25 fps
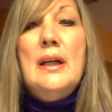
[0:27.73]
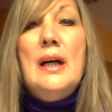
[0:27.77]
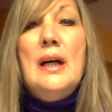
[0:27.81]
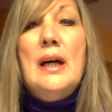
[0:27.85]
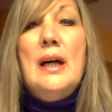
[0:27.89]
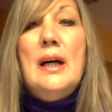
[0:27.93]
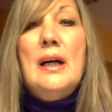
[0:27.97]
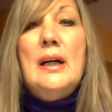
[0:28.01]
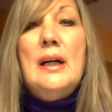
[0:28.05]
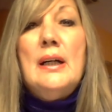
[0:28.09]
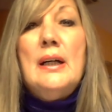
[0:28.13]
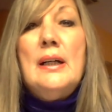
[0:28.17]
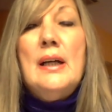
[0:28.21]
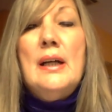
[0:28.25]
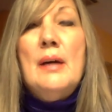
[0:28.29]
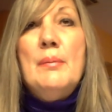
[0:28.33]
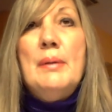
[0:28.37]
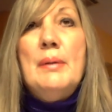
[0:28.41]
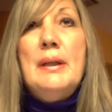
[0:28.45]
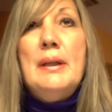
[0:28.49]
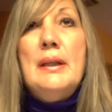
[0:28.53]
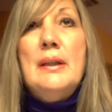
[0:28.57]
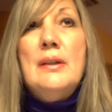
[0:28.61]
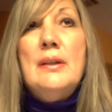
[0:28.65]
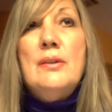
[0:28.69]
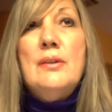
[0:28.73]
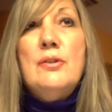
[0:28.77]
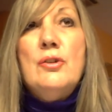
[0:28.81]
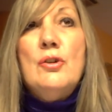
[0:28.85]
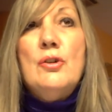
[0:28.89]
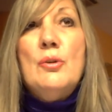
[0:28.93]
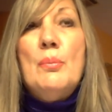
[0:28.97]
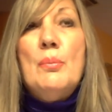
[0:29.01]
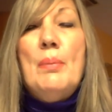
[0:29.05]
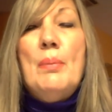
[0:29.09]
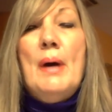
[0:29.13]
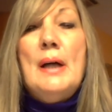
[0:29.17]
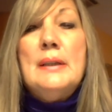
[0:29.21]
are coming
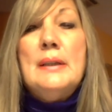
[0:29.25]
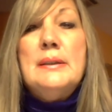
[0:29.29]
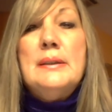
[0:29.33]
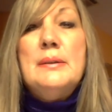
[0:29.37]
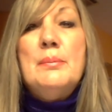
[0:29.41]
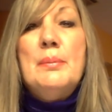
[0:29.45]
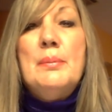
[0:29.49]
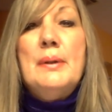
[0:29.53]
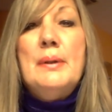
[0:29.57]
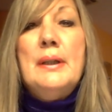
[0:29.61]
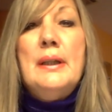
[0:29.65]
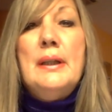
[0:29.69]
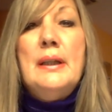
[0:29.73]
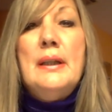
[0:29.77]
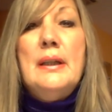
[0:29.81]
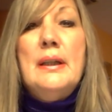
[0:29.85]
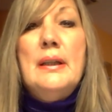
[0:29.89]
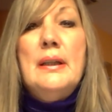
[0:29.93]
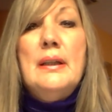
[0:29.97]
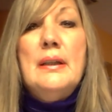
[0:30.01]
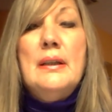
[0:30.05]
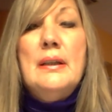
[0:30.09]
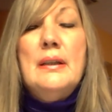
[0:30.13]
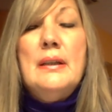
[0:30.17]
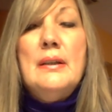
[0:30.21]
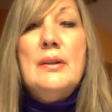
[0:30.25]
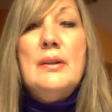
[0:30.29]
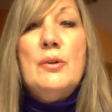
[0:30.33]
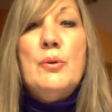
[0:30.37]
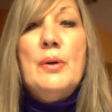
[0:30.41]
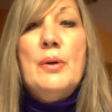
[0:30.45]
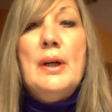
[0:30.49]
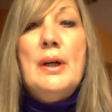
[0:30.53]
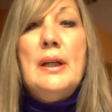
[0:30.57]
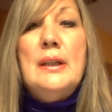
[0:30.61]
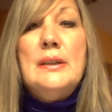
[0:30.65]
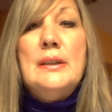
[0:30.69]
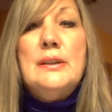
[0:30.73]
into possibly
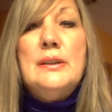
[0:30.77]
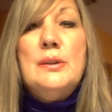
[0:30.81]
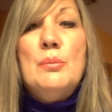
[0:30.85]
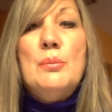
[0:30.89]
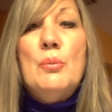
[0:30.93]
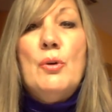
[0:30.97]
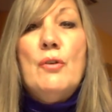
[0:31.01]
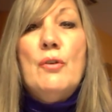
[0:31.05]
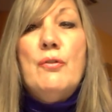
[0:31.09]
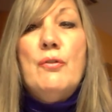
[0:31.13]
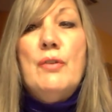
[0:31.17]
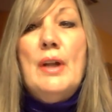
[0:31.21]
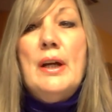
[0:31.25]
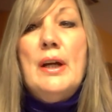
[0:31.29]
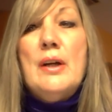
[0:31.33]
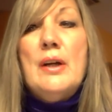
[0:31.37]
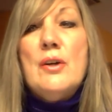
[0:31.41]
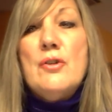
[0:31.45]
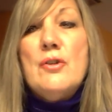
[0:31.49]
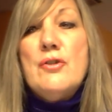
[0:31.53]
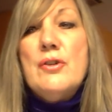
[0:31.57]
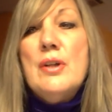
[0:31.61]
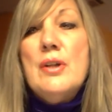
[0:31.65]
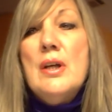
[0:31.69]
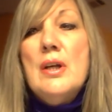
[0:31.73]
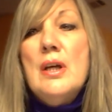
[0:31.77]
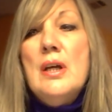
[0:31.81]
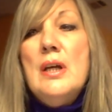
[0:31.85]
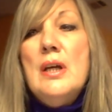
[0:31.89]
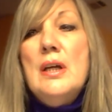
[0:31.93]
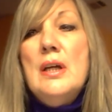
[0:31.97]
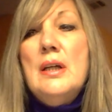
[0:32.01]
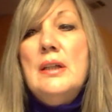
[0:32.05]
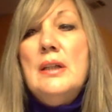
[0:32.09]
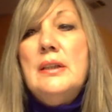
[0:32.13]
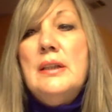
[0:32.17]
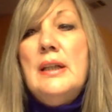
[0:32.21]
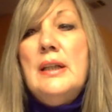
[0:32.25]
creating some more flares.
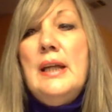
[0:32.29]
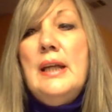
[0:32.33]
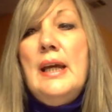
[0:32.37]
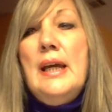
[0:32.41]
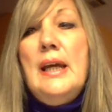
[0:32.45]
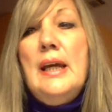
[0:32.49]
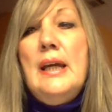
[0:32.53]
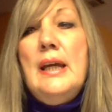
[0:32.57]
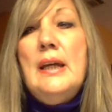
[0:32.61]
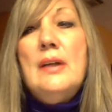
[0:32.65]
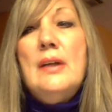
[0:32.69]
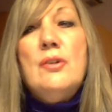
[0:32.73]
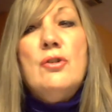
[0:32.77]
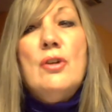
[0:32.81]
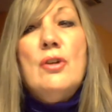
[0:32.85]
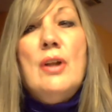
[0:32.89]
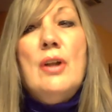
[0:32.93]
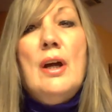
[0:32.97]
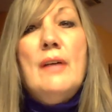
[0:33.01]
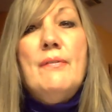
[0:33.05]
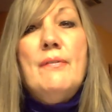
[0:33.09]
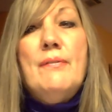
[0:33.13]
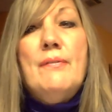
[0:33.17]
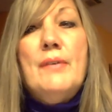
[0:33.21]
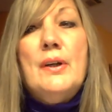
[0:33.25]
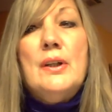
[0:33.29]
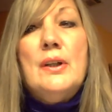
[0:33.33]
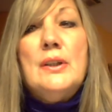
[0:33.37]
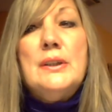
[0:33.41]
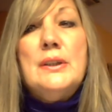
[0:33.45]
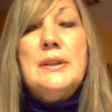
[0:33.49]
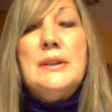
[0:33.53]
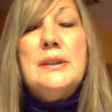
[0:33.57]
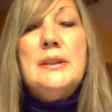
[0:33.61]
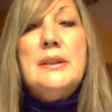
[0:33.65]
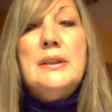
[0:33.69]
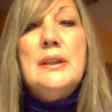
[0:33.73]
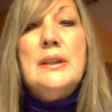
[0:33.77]
Today, July
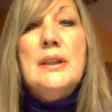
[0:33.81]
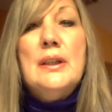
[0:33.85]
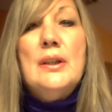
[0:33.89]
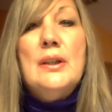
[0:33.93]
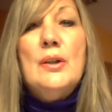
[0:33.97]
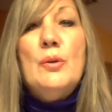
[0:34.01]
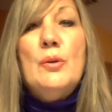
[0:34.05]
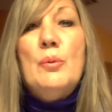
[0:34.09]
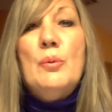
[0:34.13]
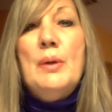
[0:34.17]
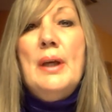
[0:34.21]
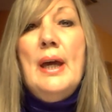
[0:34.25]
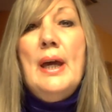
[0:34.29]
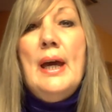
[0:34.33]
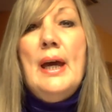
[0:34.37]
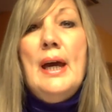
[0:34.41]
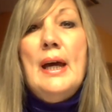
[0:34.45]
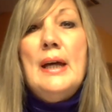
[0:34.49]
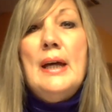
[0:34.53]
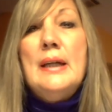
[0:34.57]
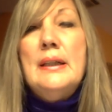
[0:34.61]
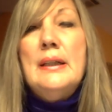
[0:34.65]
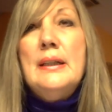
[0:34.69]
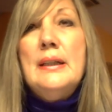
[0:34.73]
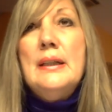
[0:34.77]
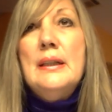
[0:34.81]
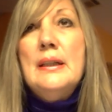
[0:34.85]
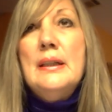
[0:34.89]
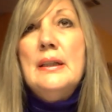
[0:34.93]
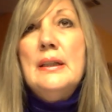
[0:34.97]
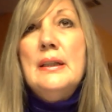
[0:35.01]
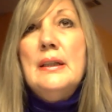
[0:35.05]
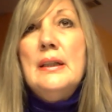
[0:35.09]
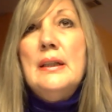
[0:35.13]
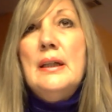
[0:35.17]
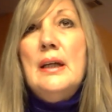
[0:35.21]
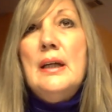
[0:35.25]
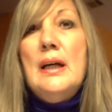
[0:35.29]
1st, we had
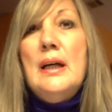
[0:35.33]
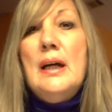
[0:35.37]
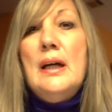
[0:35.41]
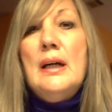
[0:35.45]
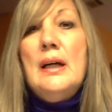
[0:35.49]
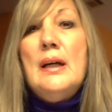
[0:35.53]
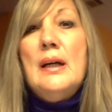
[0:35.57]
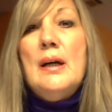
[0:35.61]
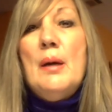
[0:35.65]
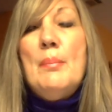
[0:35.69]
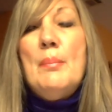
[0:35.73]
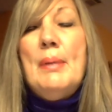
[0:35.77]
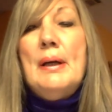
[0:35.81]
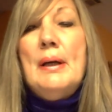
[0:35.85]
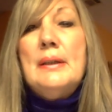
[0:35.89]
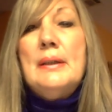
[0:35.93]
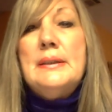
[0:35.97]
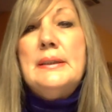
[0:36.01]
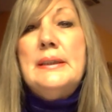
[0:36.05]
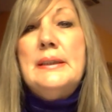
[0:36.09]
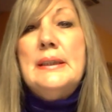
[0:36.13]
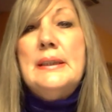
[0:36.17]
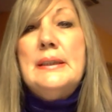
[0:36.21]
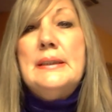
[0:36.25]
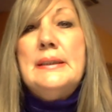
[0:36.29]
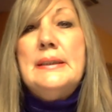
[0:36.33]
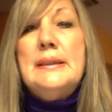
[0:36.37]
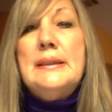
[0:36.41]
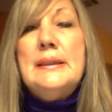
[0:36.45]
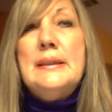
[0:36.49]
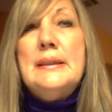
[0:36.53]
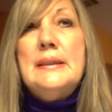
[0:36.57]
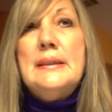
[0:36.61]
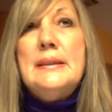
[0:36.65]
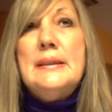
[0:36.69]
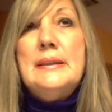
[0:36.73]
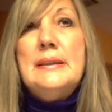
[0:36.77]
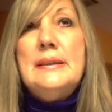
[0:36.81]
about
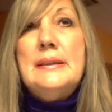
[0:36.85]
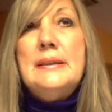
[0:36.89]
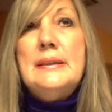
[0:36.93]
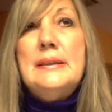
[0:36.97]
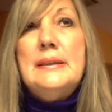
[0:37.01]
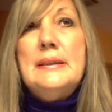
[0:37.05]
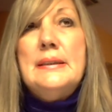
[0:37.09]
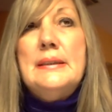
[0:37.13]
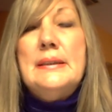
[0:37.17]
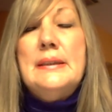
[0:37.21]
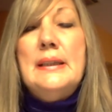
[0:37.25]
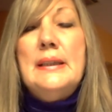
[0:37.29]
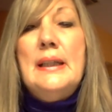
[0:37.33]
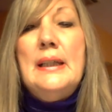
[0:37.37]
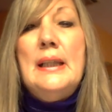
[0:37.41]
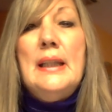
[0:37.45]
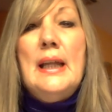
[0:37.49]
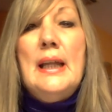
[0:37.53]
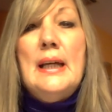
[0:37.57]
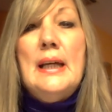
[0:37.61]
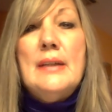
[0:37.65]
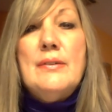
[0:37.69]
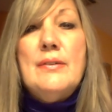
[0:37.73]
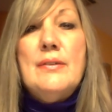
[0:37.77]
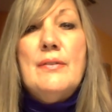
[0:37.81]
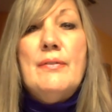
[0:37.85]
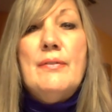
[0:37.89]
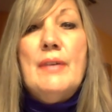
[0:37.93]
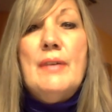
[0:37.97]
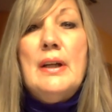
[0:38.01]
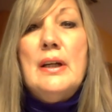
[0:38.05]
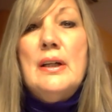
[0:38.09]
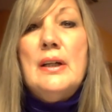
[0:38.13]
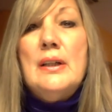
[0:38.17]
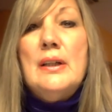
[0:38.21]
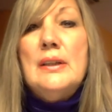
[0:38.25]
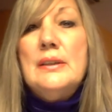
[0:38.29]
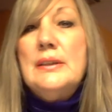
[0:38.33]
6 C-class
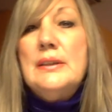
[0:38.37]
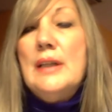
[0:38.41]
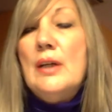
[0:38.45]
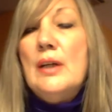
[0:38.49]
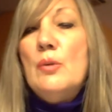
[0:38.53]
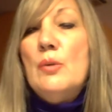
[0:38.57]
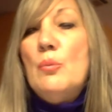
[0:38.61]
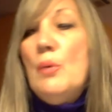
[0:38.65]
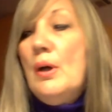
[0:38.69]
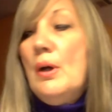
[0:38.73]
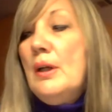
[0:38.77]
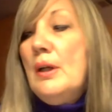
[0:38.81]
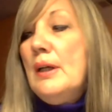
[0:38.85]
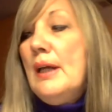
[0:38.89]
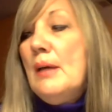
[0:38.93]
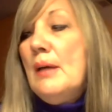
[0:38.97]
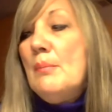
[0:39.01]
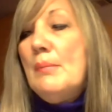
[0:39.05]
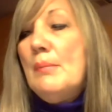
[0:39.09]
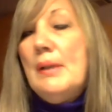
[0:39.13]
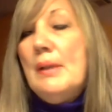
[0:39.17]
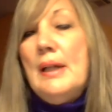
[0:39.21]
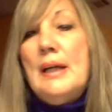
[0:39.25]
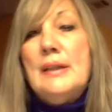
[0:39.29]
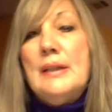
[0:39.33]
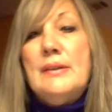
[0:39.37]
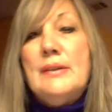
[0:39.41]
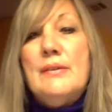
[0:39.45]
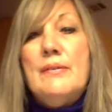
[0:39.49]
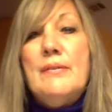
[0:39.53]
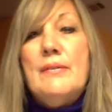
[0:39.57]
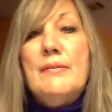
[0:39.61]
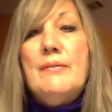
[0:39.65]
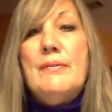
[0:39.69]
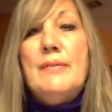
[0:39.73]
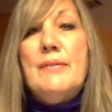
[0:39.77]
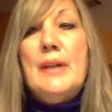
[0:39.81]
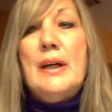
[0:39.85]
flares and 1
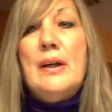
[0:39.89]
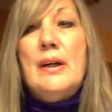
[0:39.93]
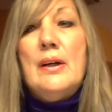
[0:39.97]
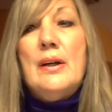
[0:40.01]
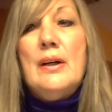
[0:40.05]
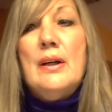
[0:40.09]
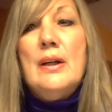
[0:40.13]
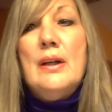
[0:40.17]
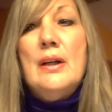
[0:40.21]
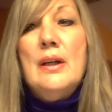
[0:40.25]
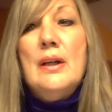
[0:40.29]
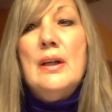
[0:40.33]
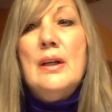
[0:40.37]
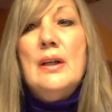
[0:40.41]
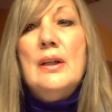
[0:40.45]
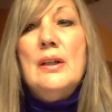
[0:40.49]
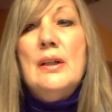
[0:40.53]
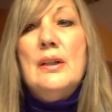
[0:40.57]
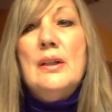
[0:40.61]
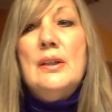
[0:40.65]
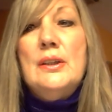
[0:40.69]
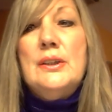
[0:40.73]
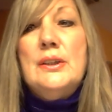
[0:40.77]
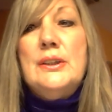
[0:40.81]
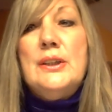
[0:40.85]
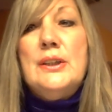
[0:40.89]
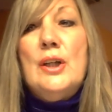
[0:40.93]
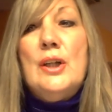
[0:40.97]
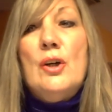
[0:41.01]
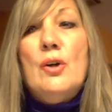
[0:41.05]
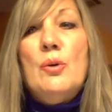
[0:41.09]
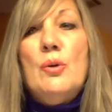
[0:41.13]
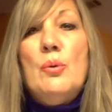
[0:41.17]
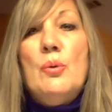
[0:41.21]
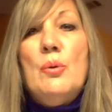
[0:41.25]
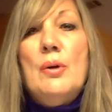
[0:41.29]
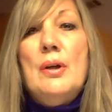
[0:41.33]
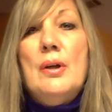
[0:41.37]
M-class flare.
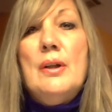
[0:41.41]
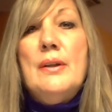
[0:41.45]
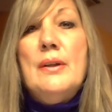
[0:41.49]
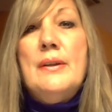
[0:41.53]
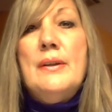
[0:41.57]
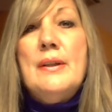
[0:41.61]
So